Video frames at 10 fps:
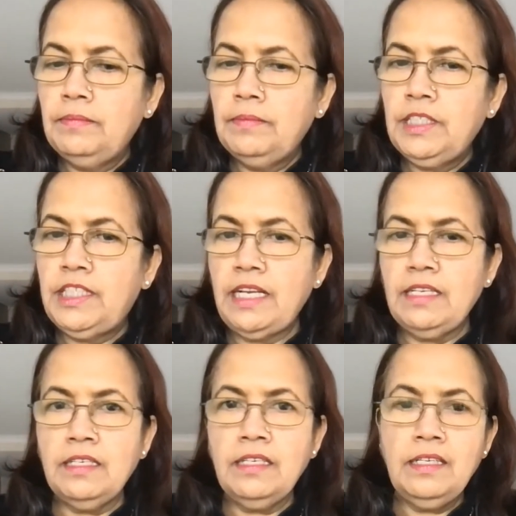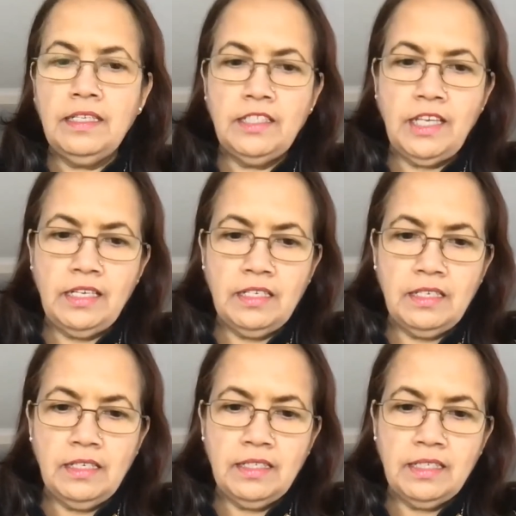
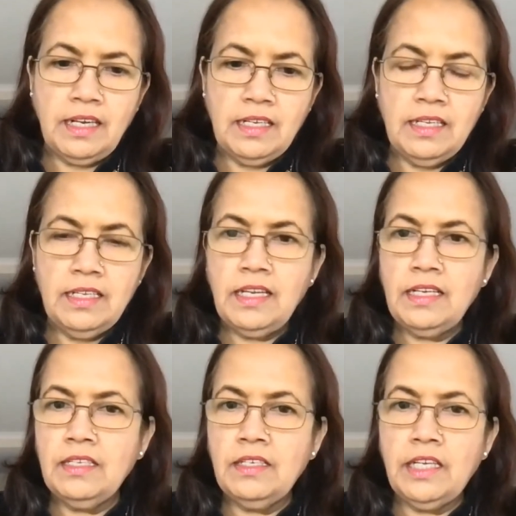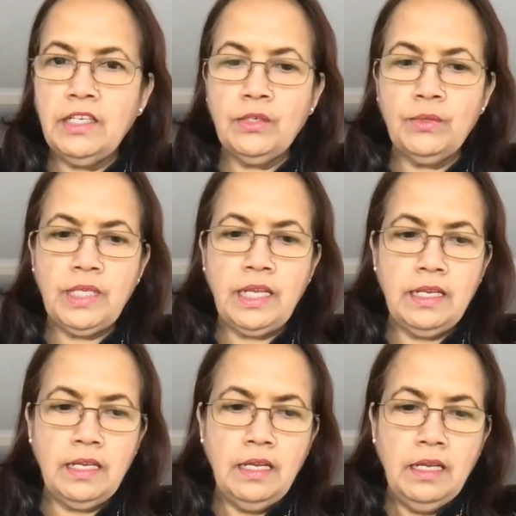gender study, gender issues
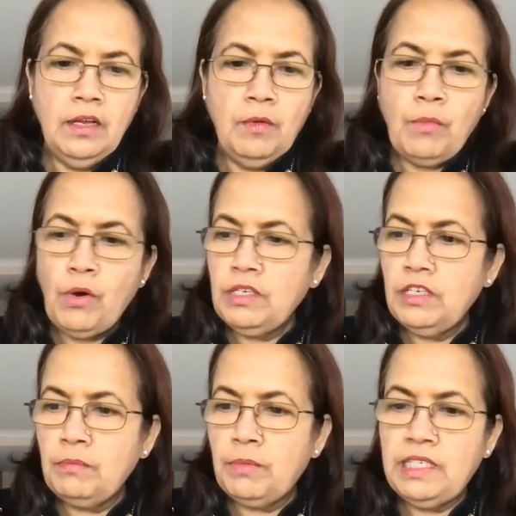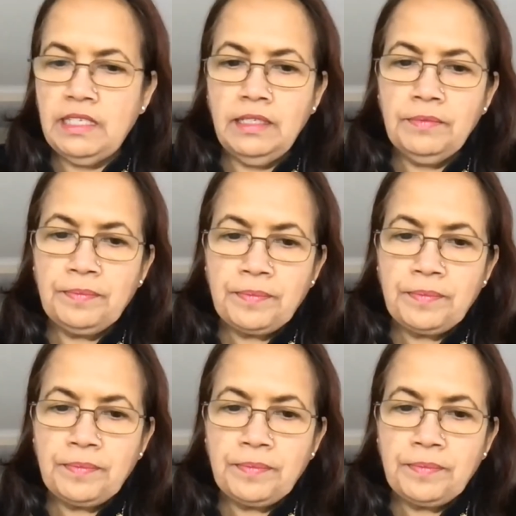in modern Britain.